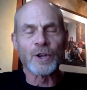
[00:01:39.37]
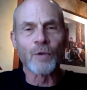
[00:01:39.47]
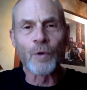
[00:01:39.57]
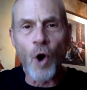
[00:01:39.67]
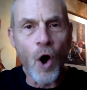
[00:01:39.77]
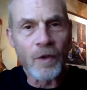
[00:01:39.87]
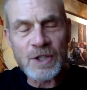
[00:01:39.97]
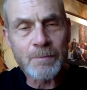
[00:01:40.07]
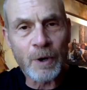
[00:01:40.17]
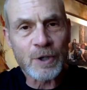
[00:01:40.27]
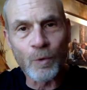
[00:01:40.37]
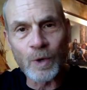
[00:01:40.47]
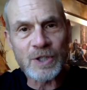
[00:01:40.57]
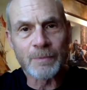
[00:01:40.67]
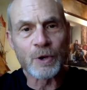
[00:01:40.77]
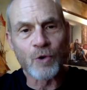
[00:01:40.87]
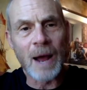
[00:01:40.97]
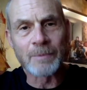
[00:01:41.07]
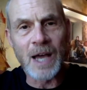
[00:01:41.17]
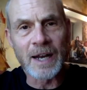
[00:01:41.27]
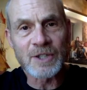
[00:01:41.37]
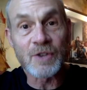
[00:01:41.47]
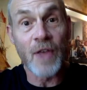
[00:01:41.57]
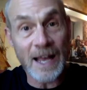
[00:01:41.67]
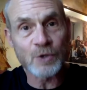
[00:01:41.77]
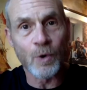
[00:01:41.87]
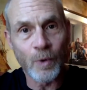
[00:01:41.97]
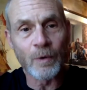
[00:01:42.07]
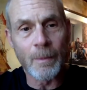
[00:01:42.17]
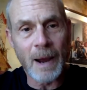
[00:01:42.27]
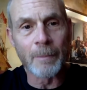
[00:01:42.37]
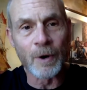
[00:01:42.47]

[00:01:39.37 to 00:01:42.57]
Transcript: for all the spiritual wisdom you dropped on us, that's what we remember.